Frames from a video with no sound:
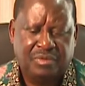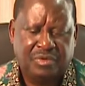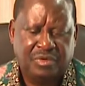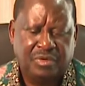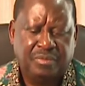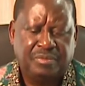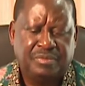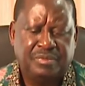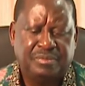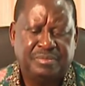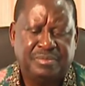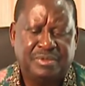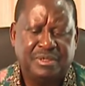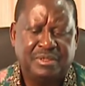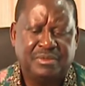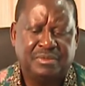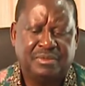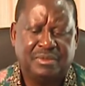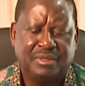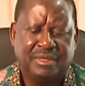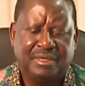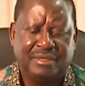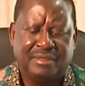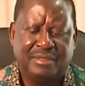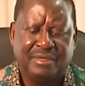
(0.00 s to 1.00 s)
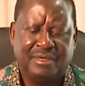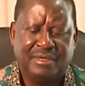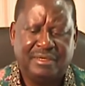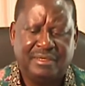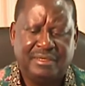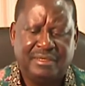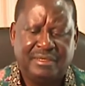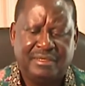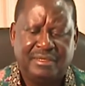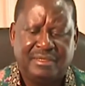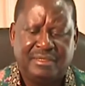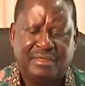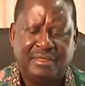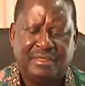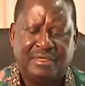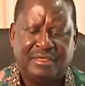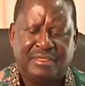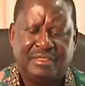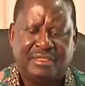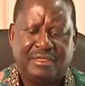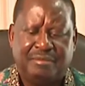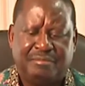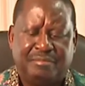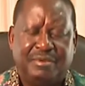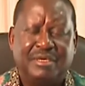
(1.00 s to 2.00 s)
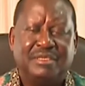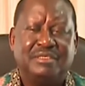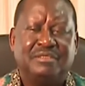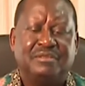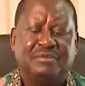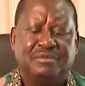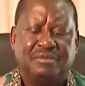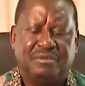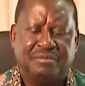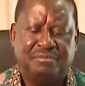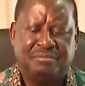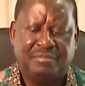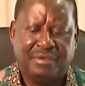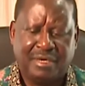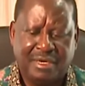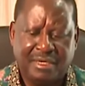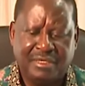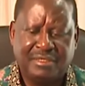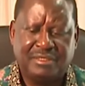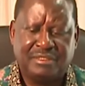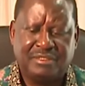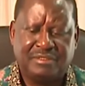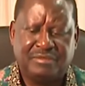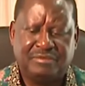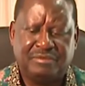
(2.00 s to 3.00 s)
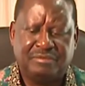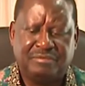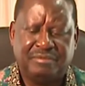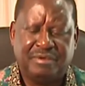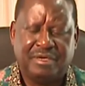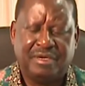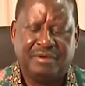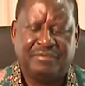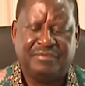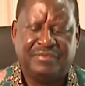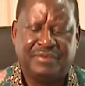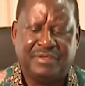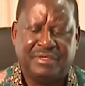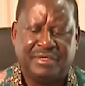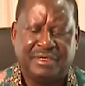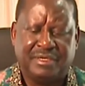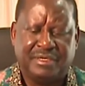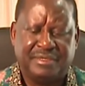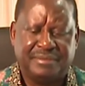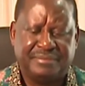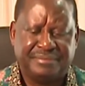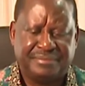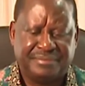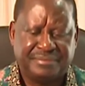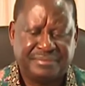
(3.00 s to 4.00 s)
We hope to bring together the best minds from Africa